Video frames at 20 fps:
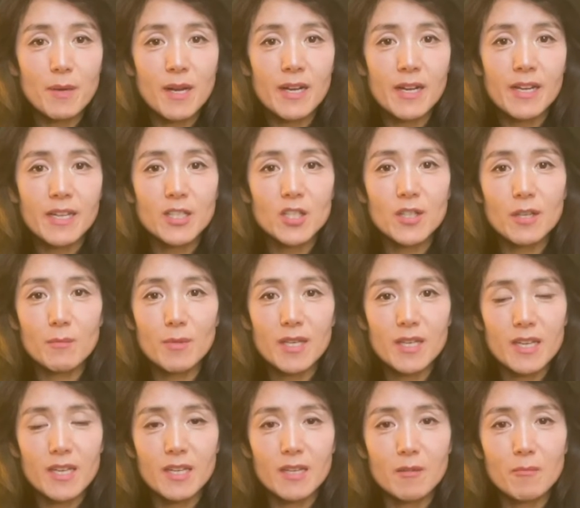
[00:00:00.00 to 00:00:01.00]
by Jaime
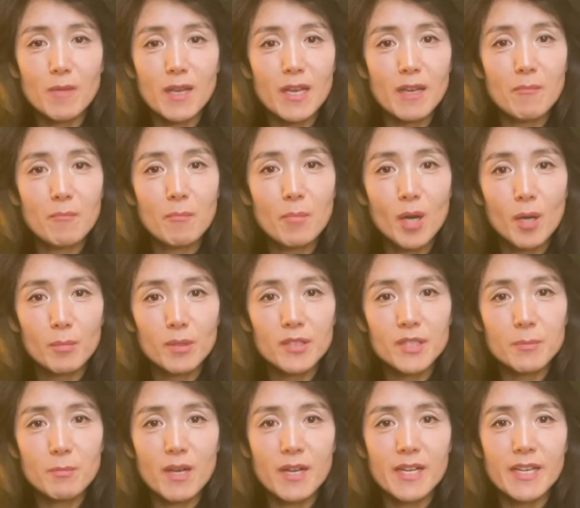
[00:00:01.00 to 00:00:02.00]
Kim and
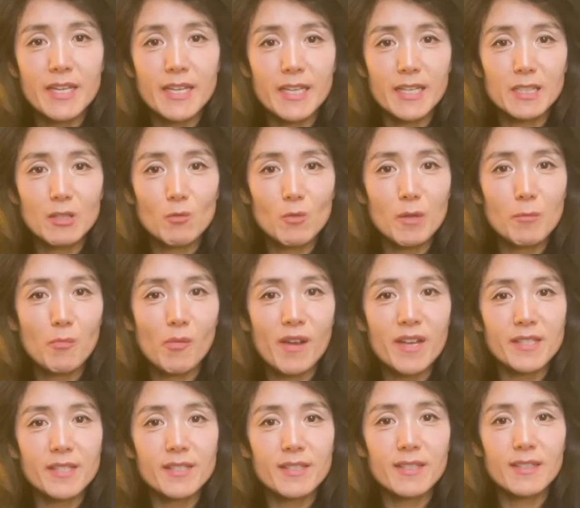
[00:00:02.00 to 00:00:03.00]
published by Candlewick
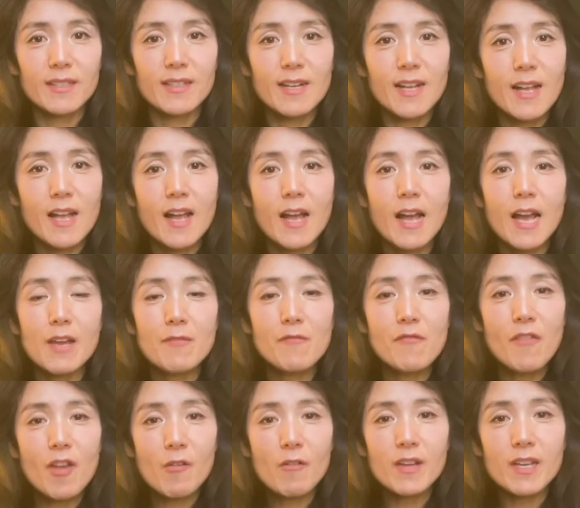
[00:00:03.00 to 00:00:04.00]
Press. I'm
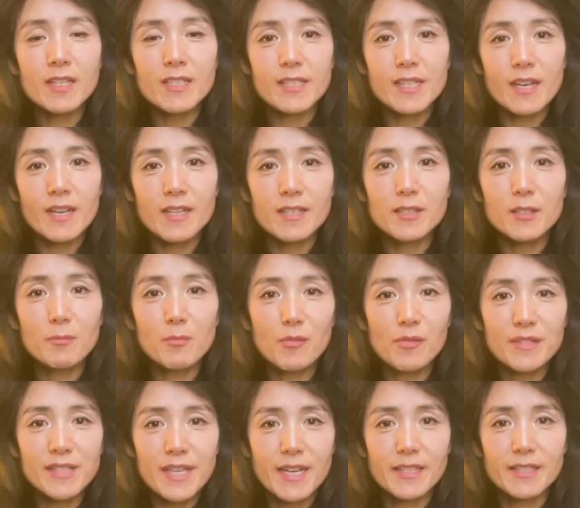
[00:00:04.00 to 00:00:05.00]
very excited to
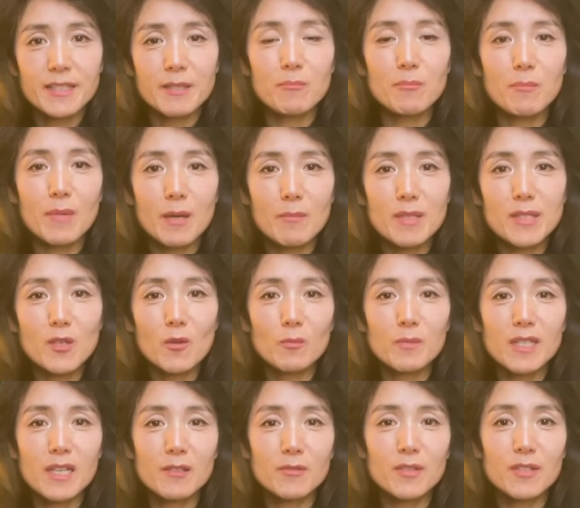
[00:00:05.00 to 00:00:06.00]
present Mommy's
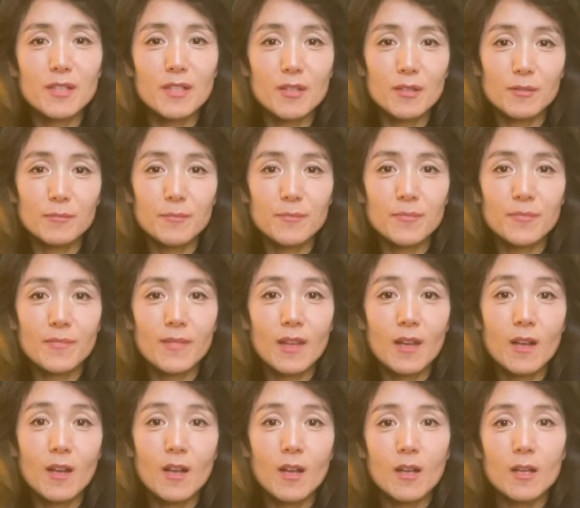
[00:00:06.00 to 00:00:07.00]
Hometown to you.
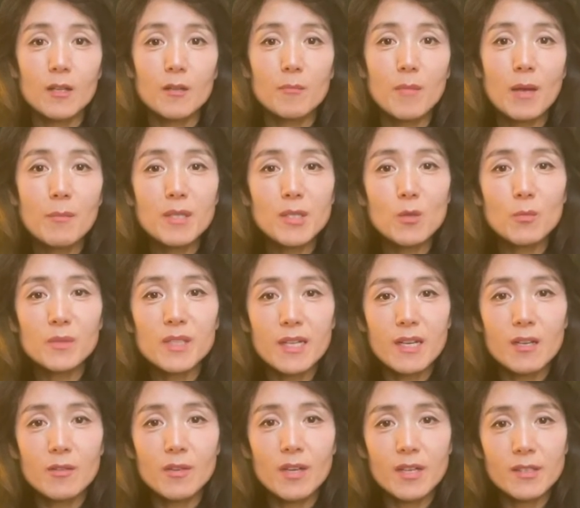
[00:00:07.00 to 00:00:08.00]
Mommy's
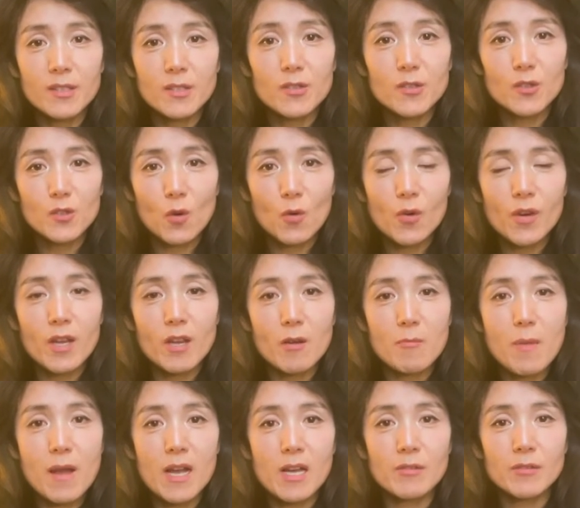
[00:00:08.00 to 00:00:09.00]
Hometown is a story
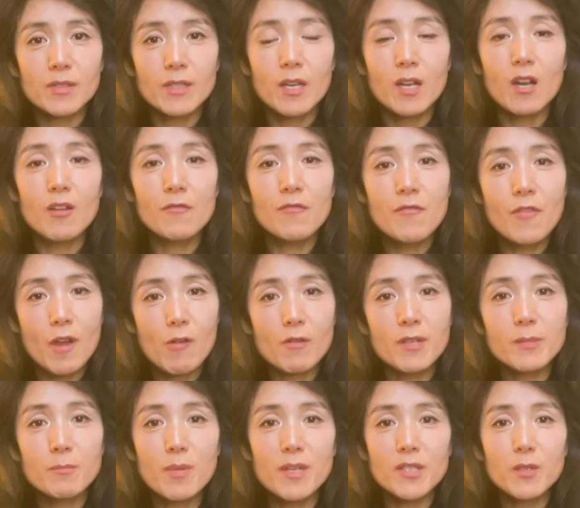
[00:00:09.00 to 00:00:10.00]
about a very
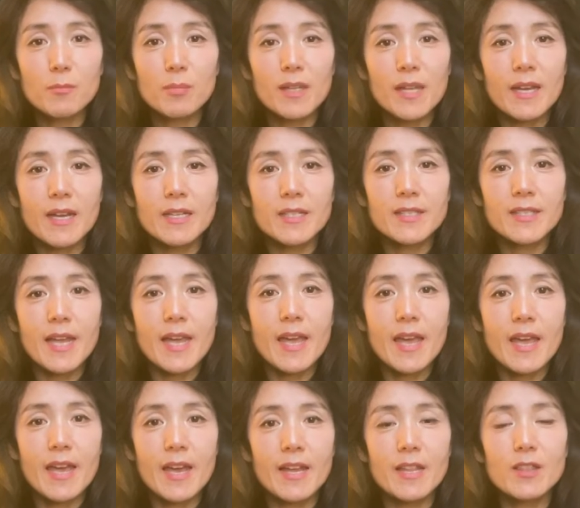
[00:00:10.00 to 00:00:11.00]
special place
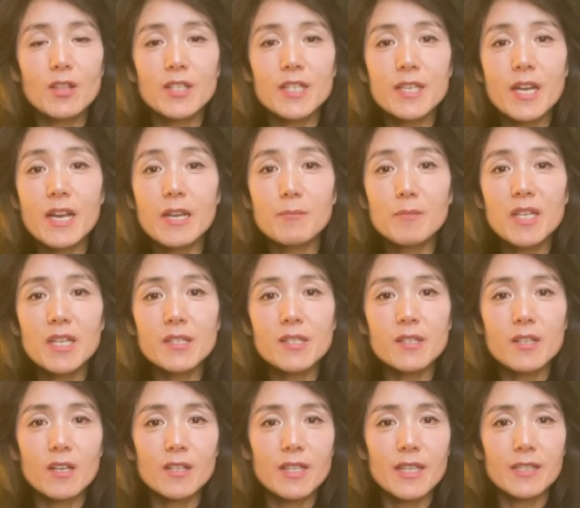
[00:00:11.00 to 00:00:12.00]
and the timeless
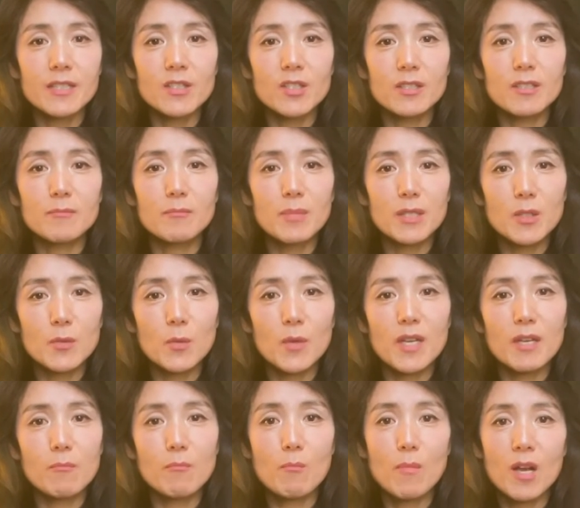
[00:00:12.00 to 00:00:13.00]
connection
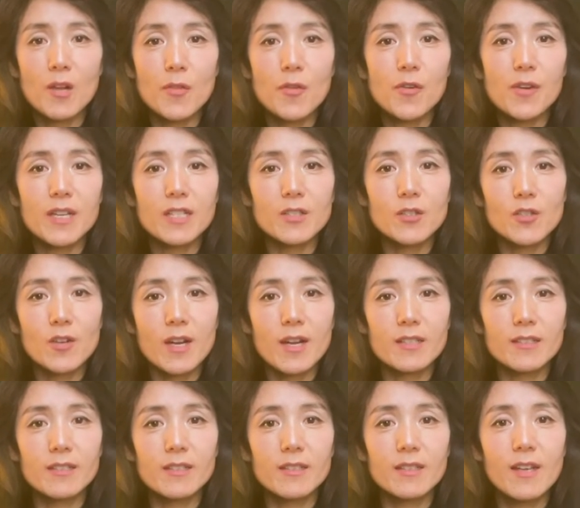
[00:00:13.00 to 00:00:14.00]
between mother and
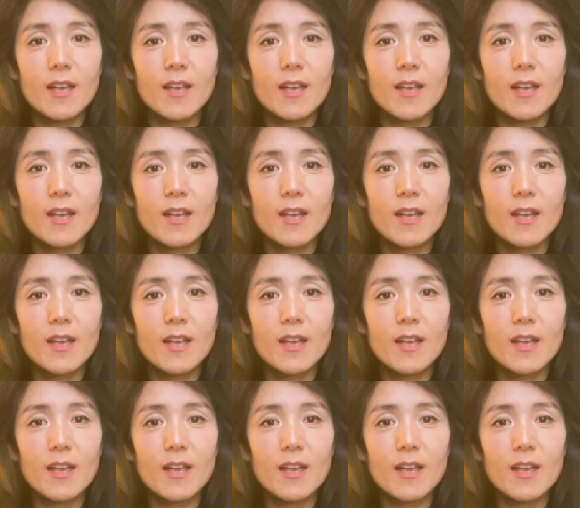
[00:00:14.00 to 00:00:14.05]
child.